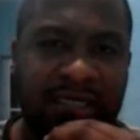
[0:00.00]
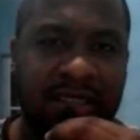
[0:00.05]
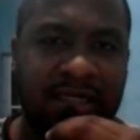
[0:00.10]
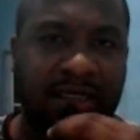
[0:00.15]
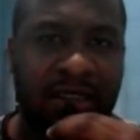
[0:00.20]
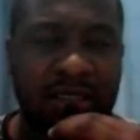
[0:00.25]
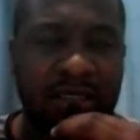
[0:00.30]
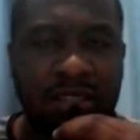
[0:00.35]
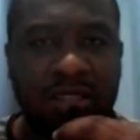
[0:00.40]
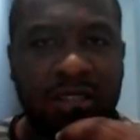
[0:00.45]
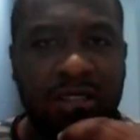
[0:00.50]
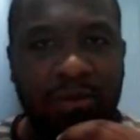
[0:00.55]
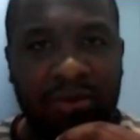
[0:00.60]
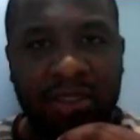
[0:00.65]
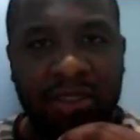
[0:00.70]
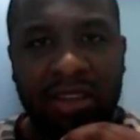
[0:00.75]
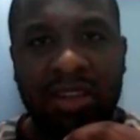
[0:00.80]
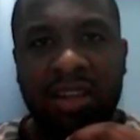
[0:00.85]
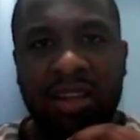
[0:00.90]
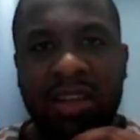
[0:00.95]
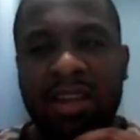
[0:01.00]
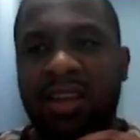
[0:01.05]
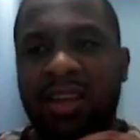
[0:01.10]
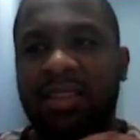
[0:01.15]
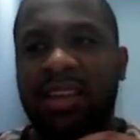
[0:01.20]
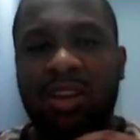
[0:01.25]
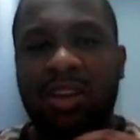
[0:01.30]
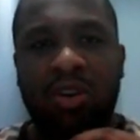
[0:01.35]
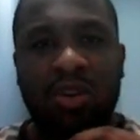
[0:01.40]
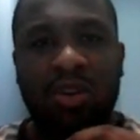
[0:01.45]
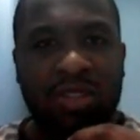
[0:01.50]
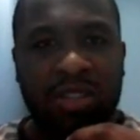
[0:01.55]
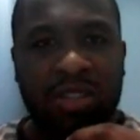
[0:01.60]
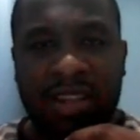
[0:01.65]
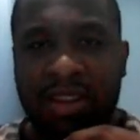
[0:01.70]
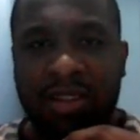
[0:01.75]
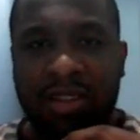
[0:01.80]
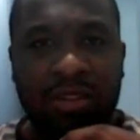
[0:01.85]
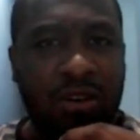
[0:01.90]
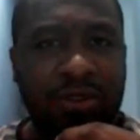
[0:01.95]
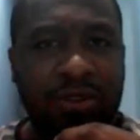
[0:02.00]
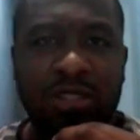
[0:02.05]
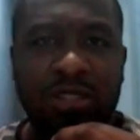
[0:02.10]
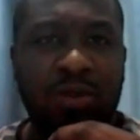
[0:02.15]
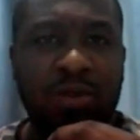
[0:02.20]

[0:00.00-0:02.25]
that I study something, there